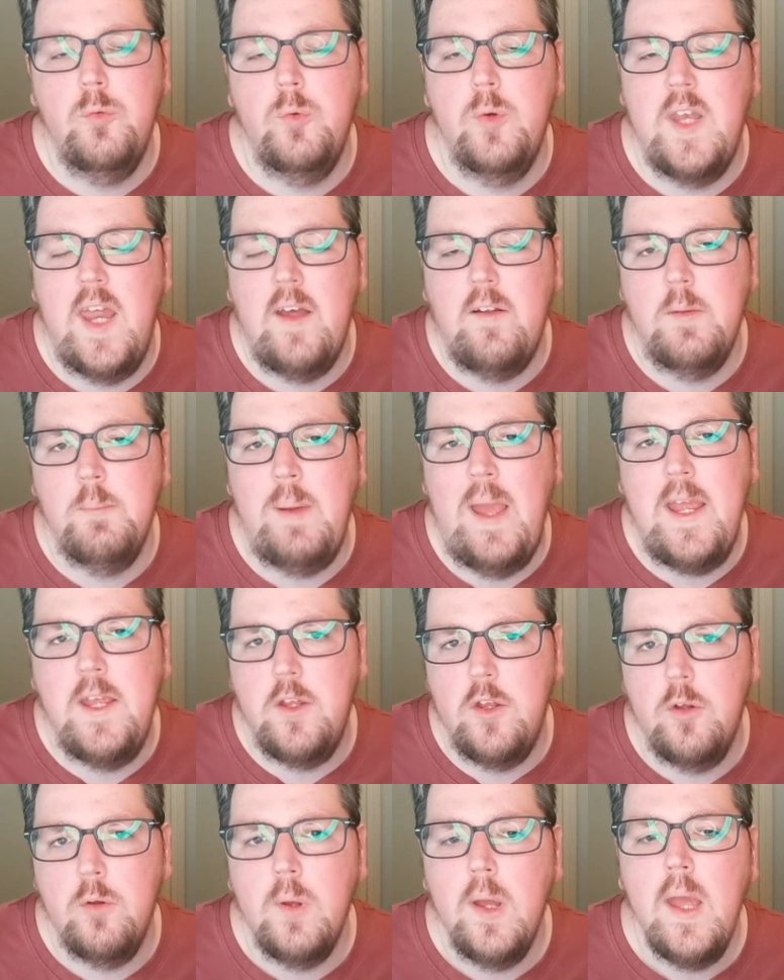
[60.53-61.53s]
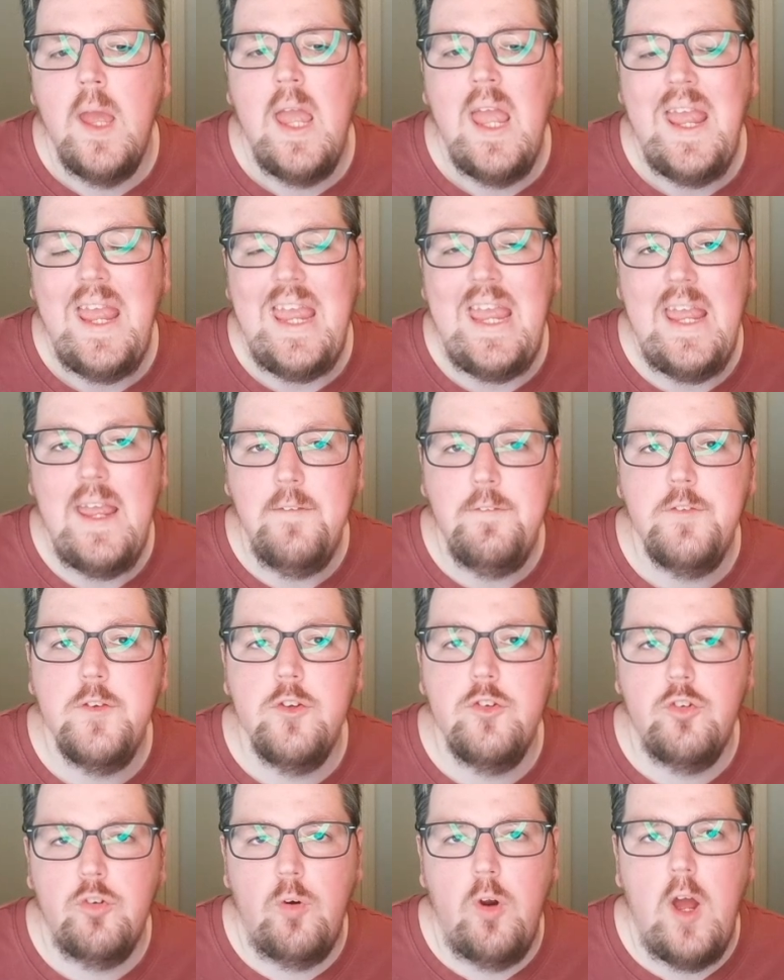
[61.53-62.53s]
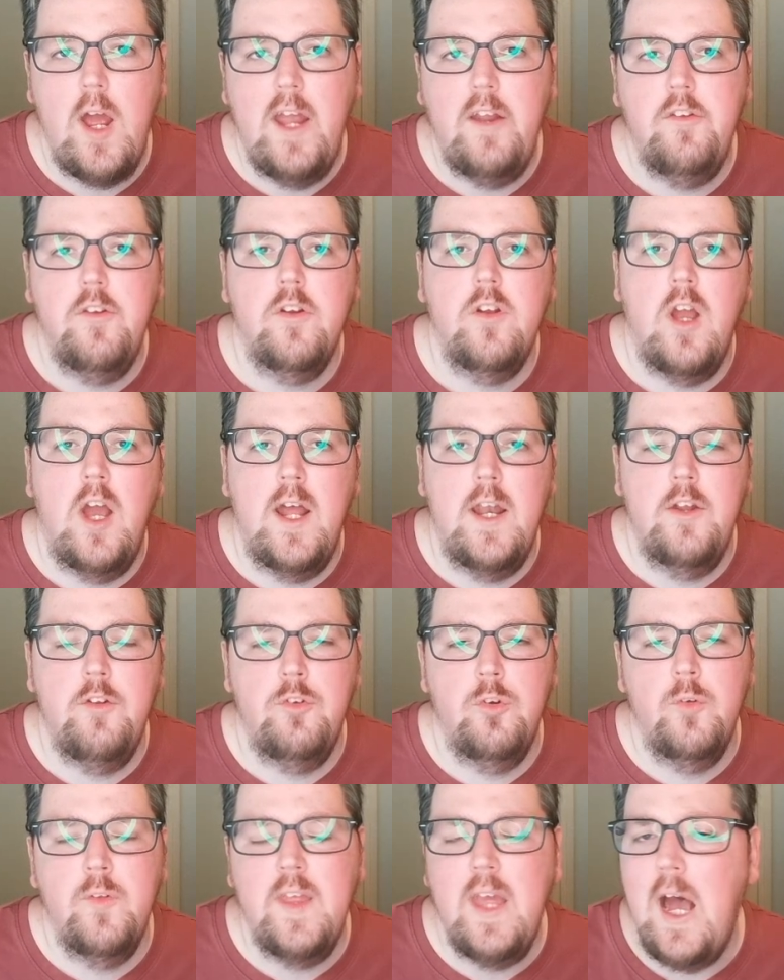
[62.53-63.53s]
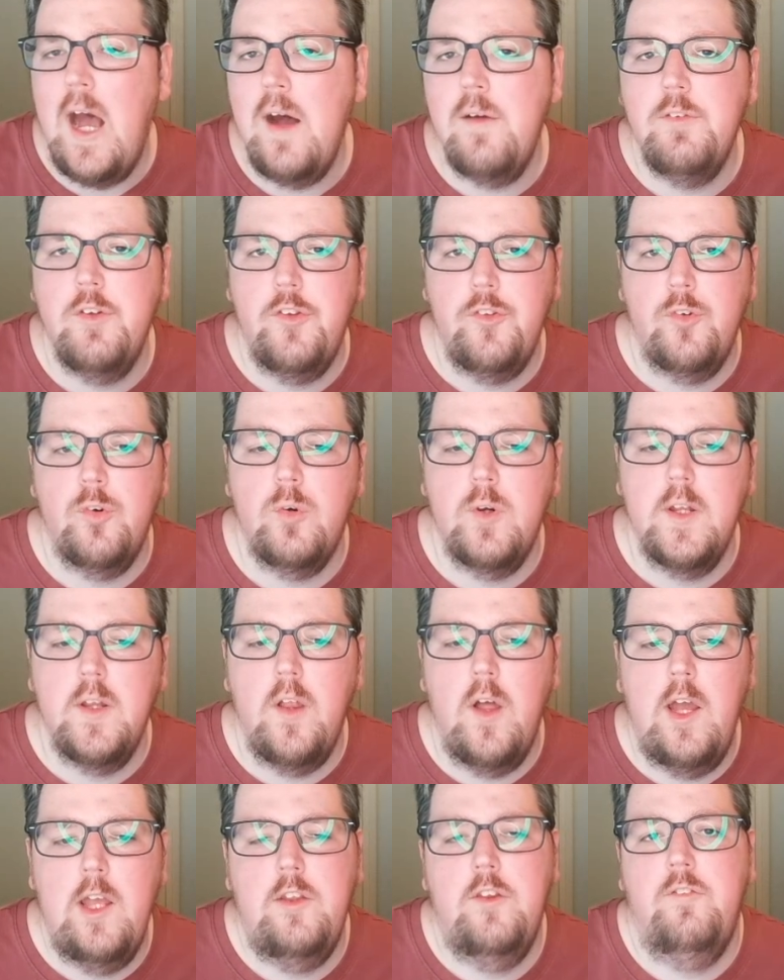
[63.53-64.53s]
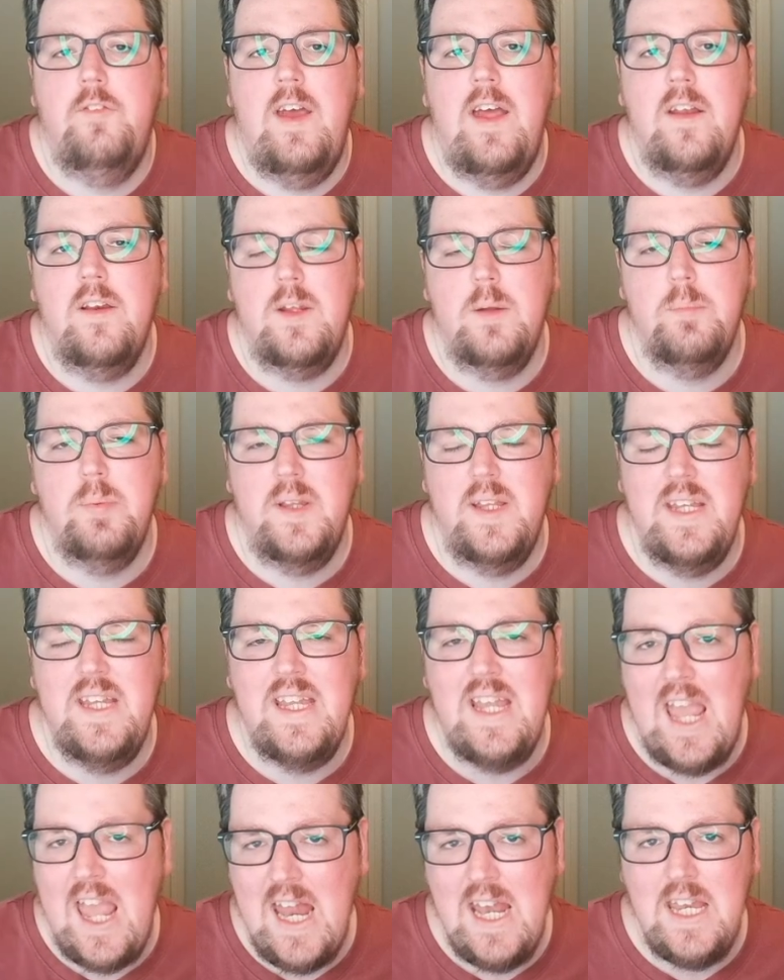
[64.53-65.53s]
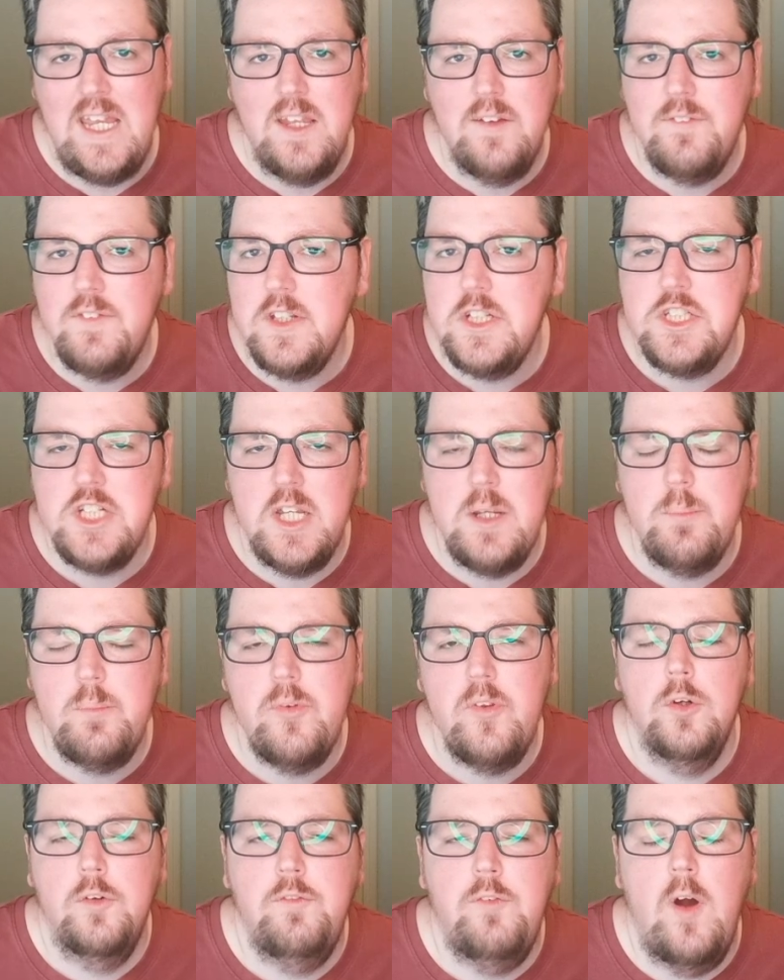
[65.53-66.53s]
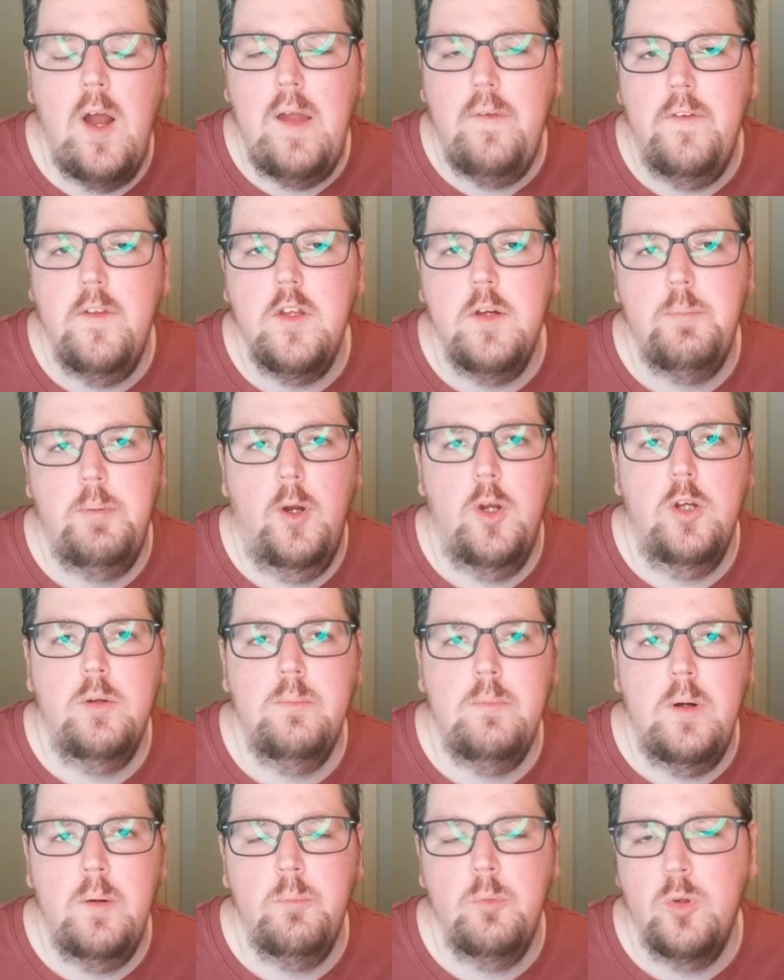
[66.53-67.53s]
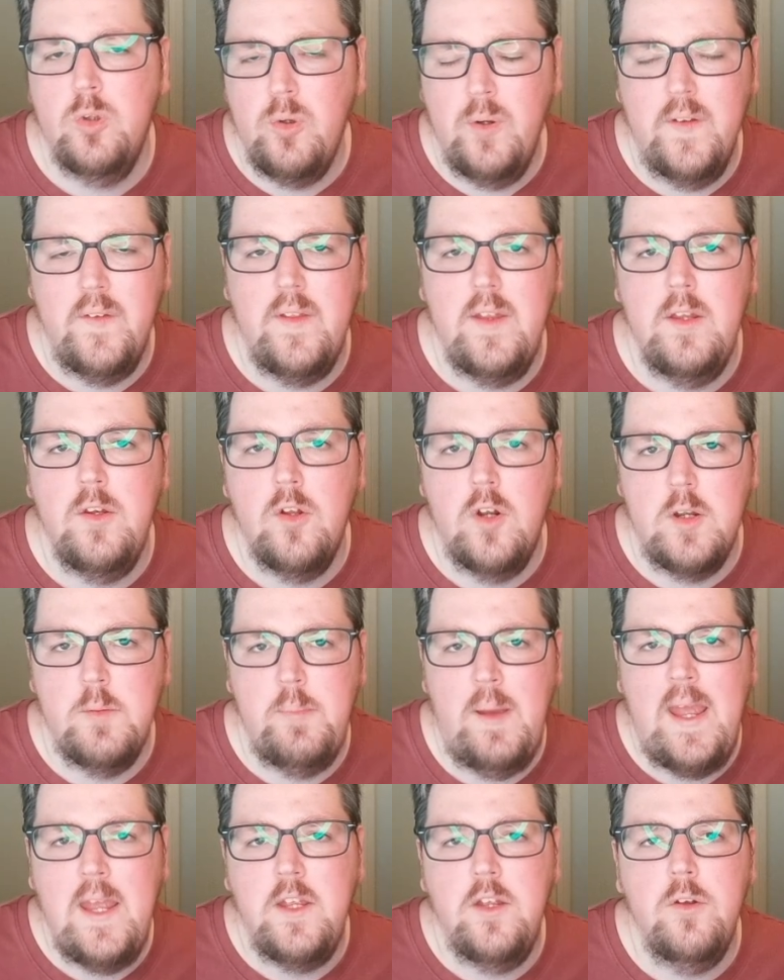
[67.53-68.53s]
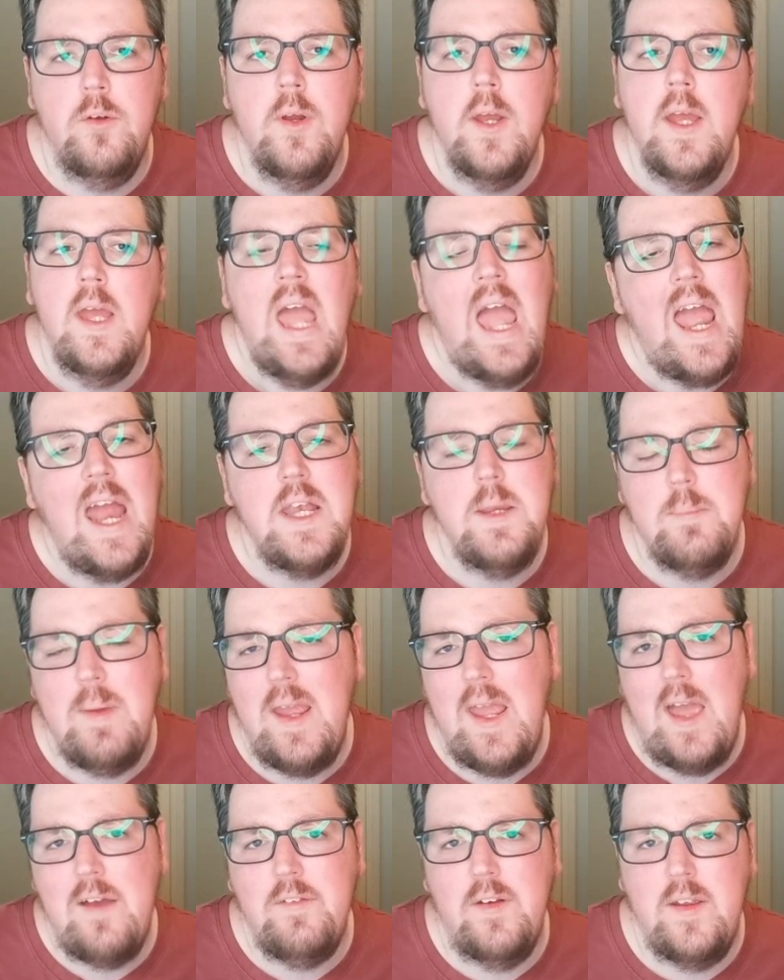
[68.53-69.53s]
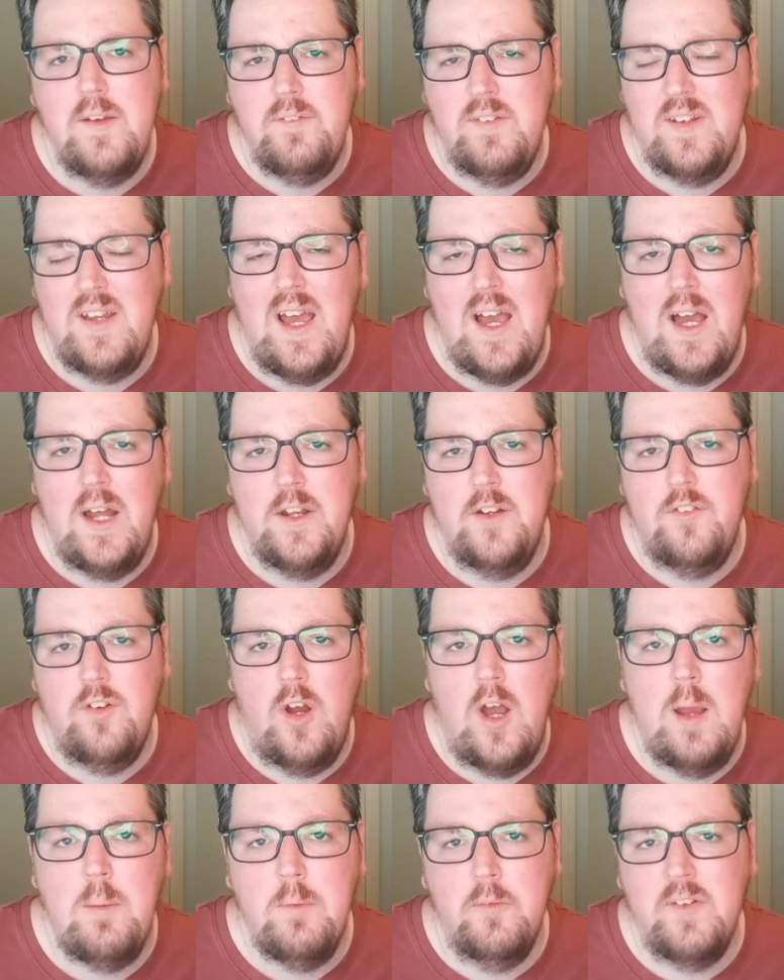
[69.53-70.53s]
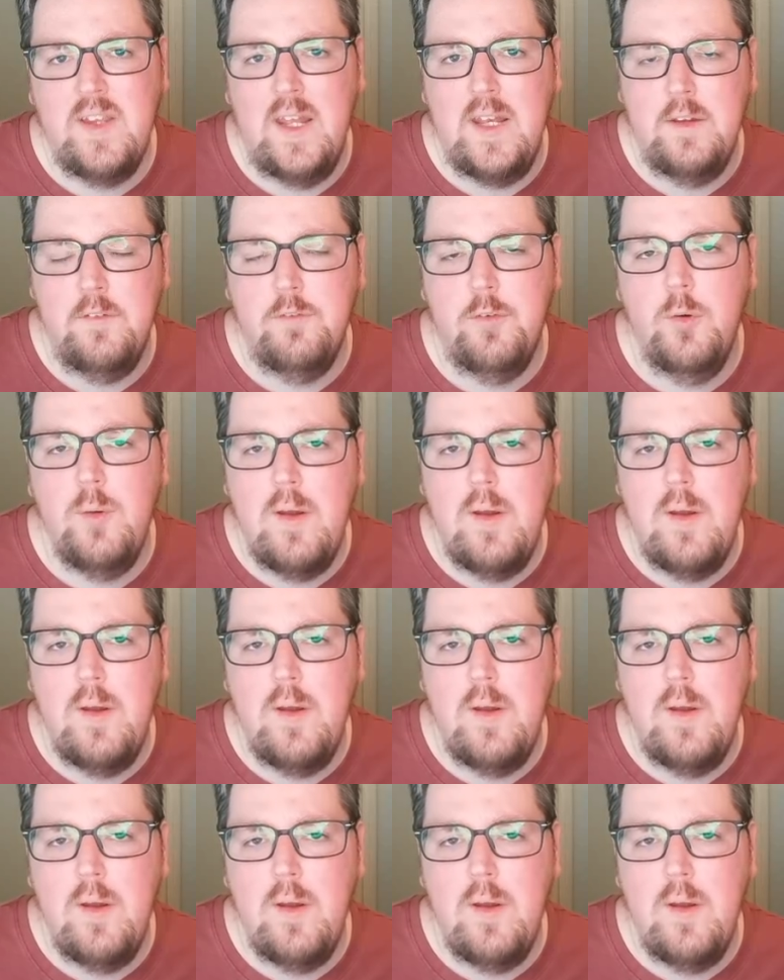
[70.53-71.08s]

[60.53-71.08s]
will now obey you. If you try to kind of do the other storylines about completing any of the gyms, you'll find that your Pokemon will quickly not obey you, and you may have an even harder time of getting through